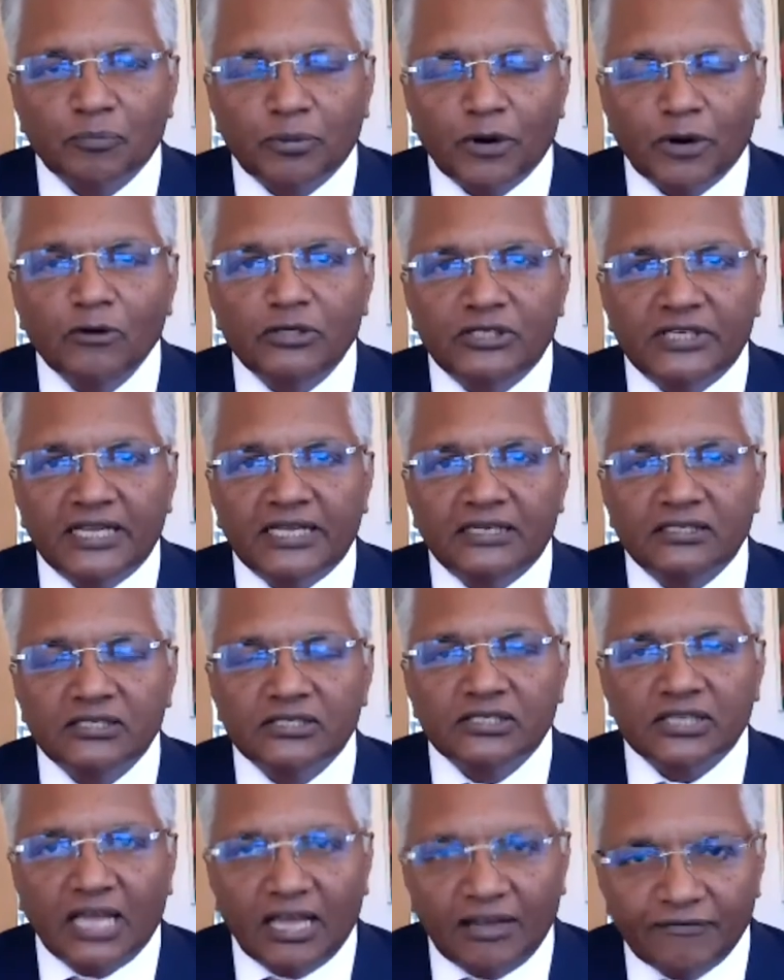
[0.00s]

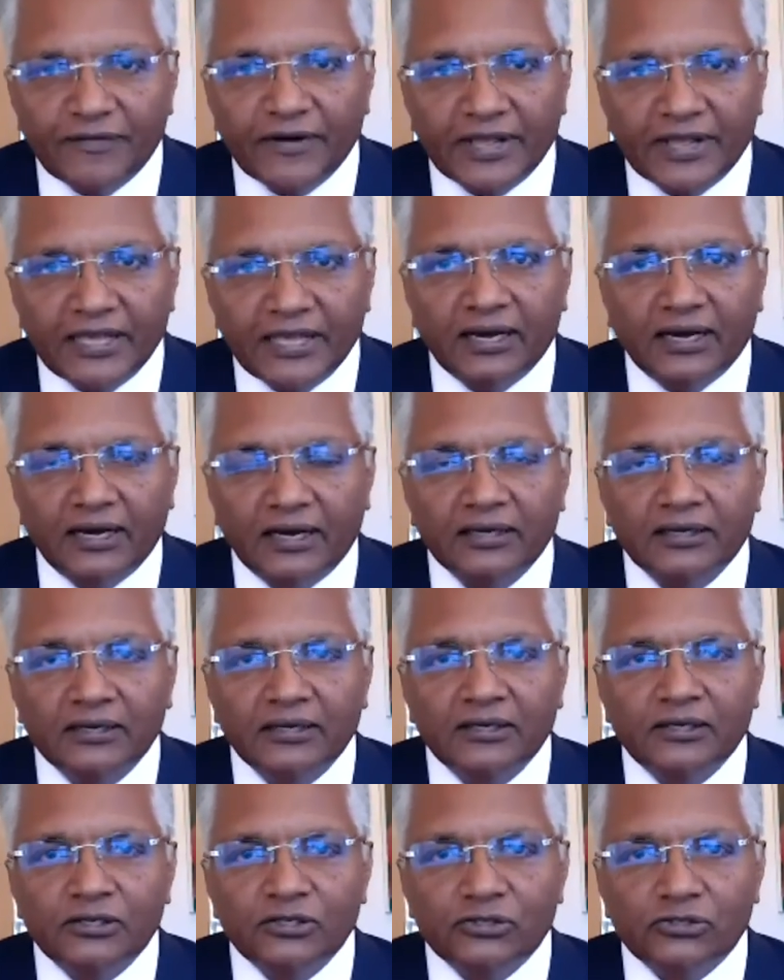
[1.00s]
proteins every year.
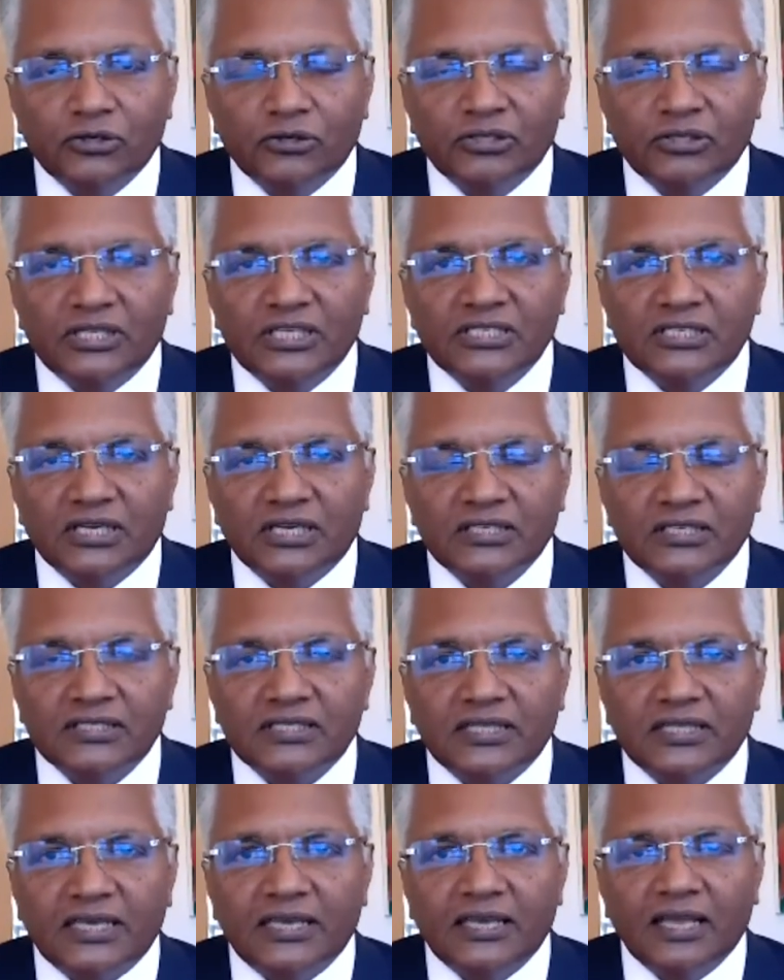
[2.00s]
So these are
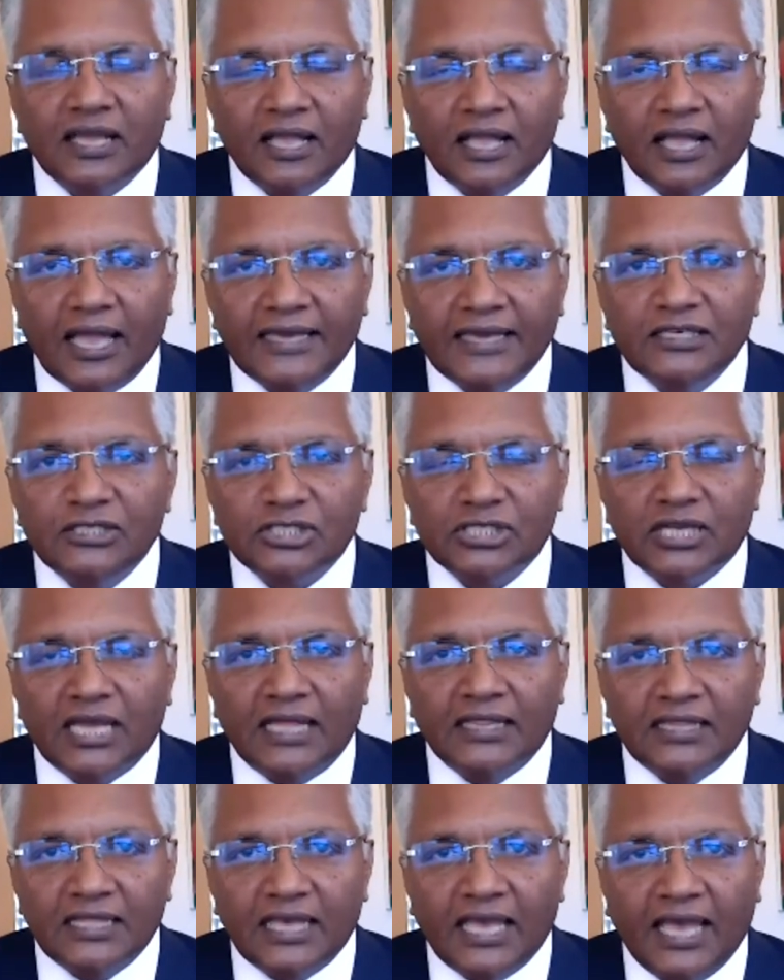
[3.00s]
the H
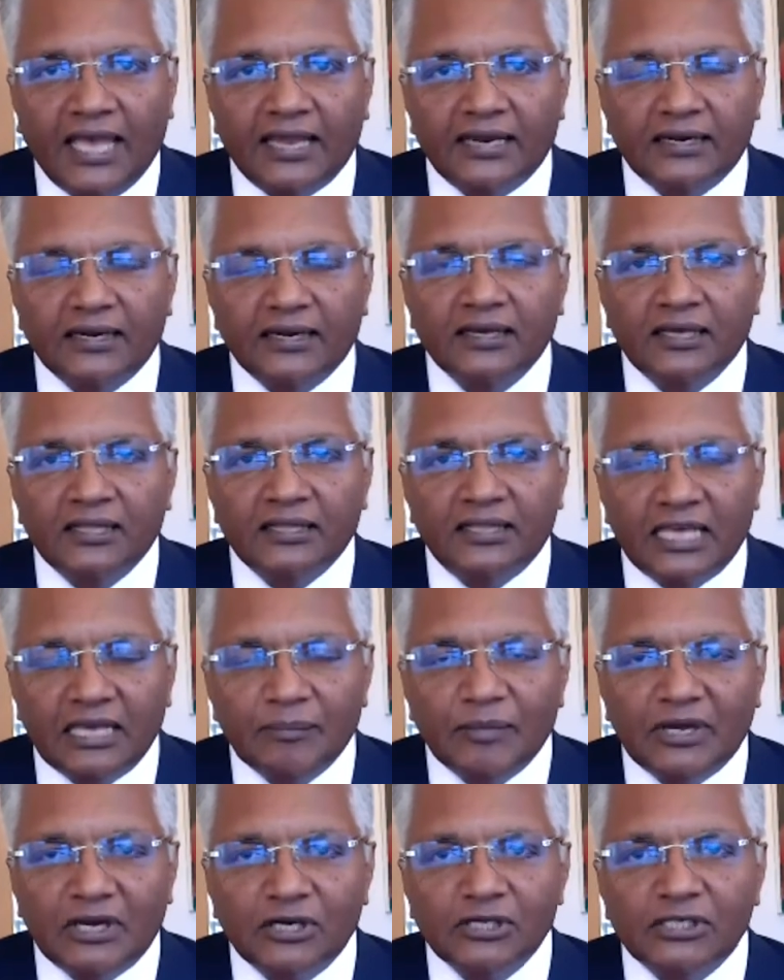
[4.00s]
and the N, the
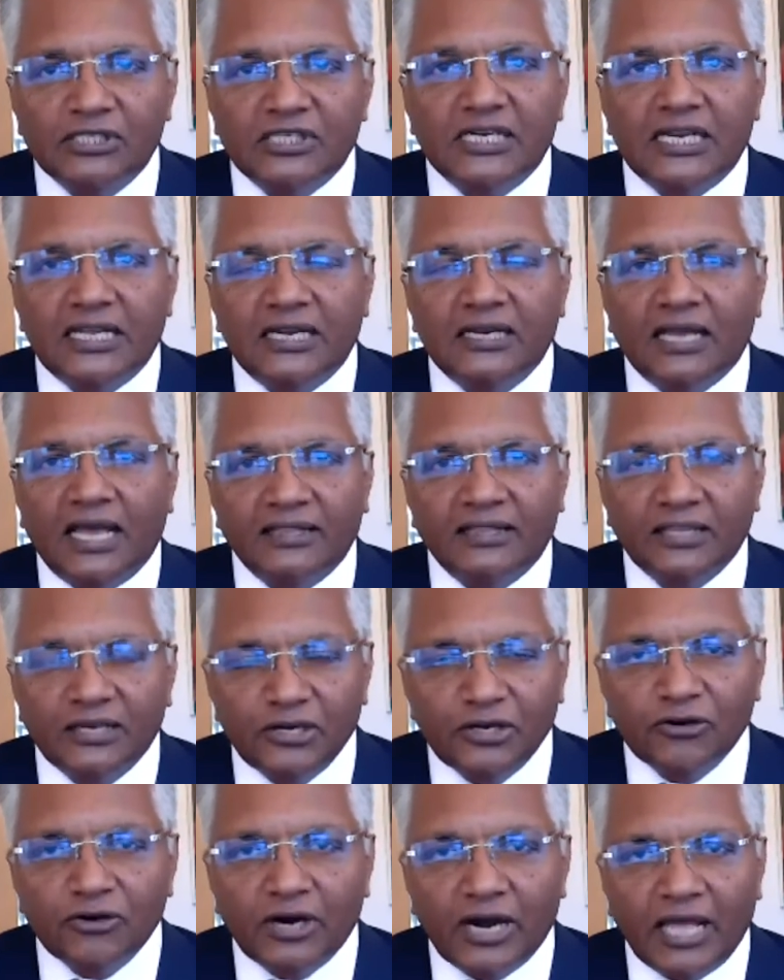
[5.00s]
hemagglutinin and the
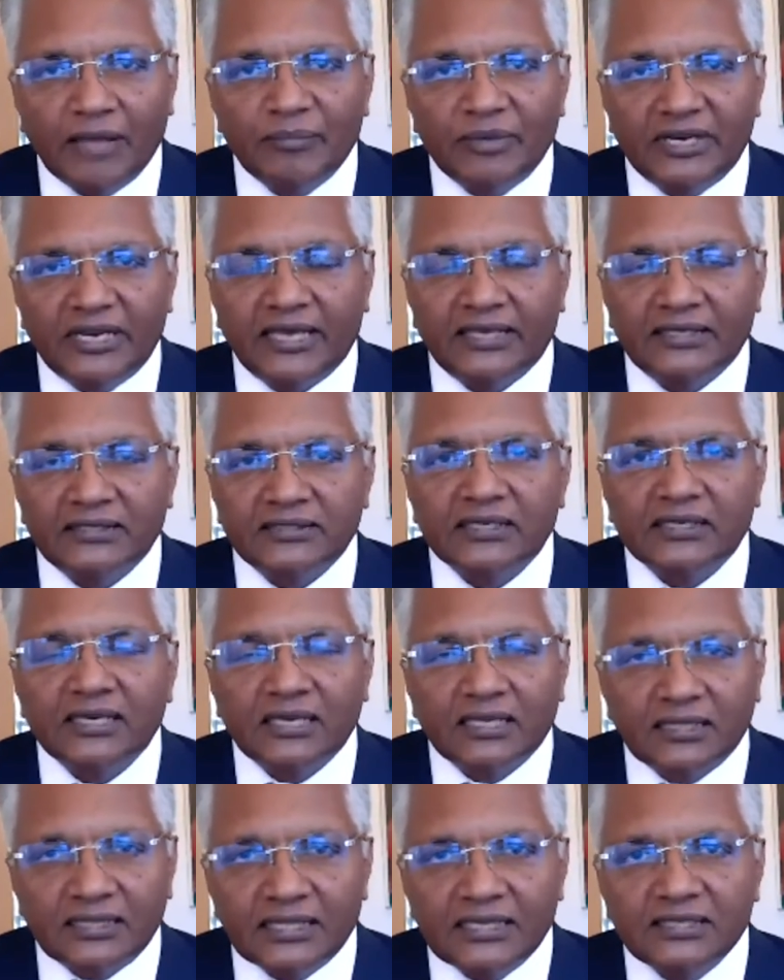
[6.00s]
neuraminidase.
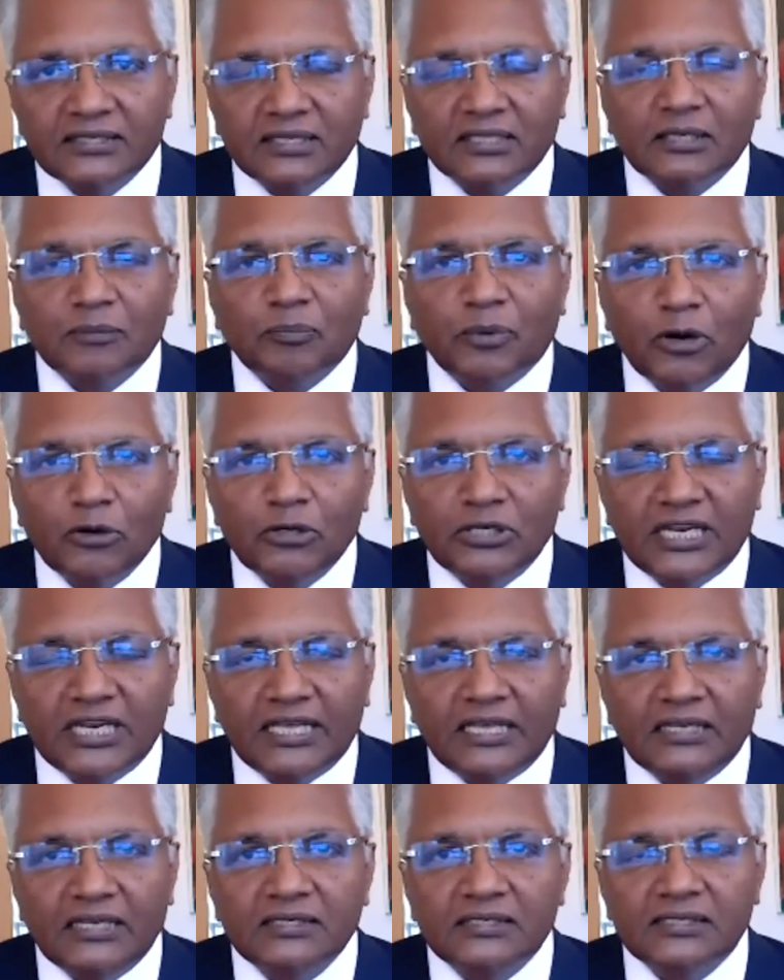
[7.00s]
These are the
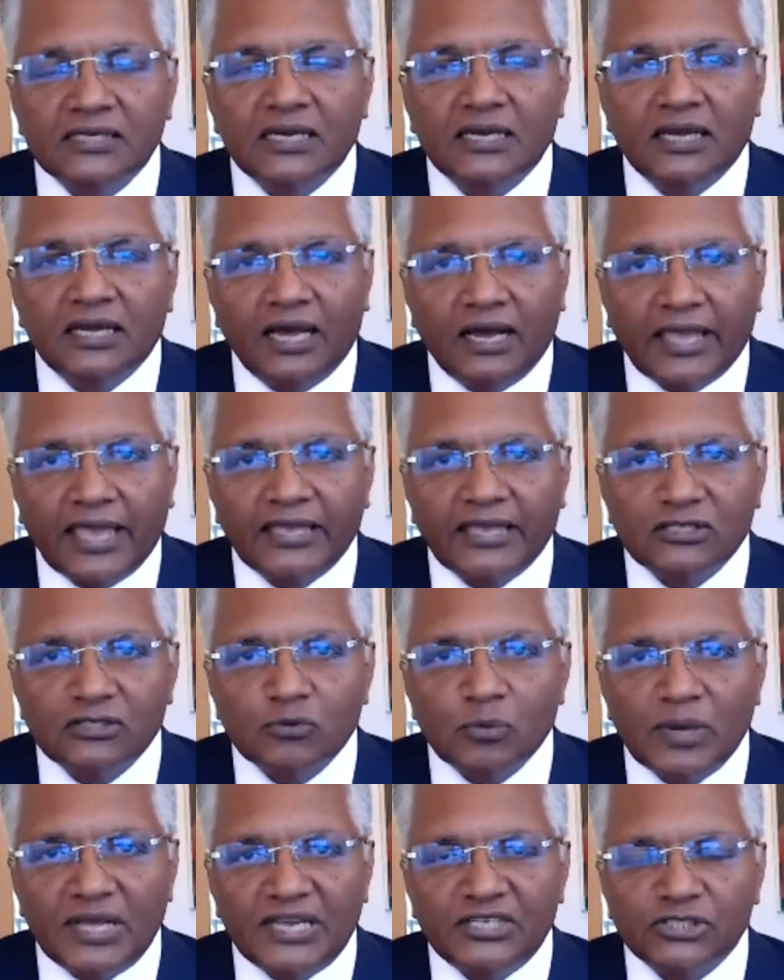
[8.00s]
proteins against
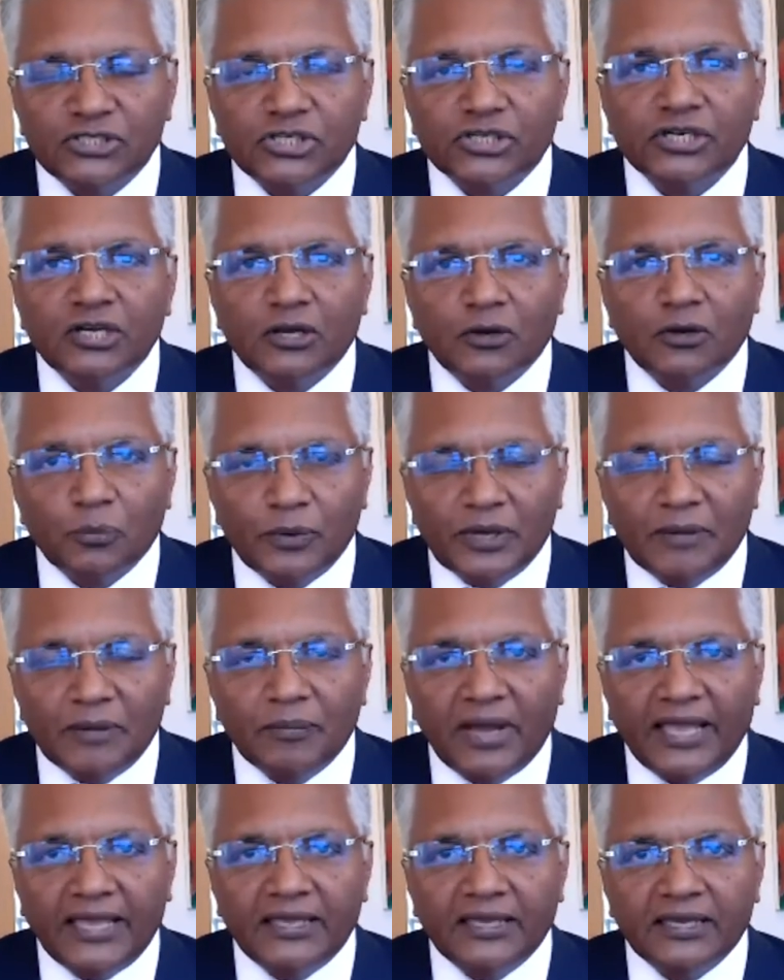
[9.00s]
which we
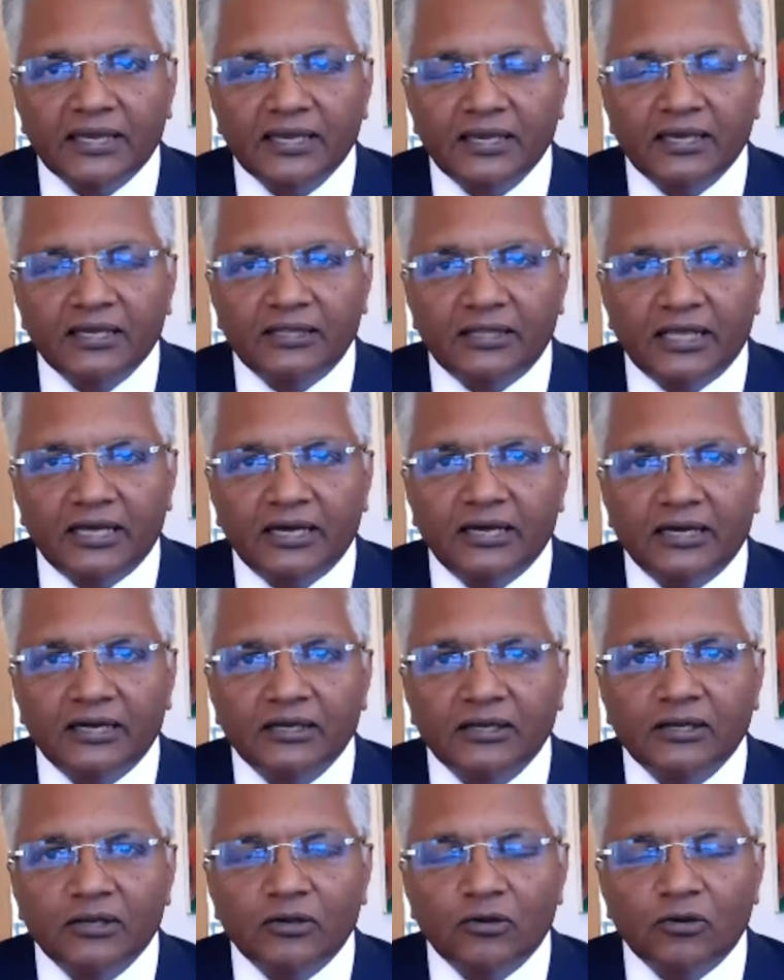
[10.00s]
make the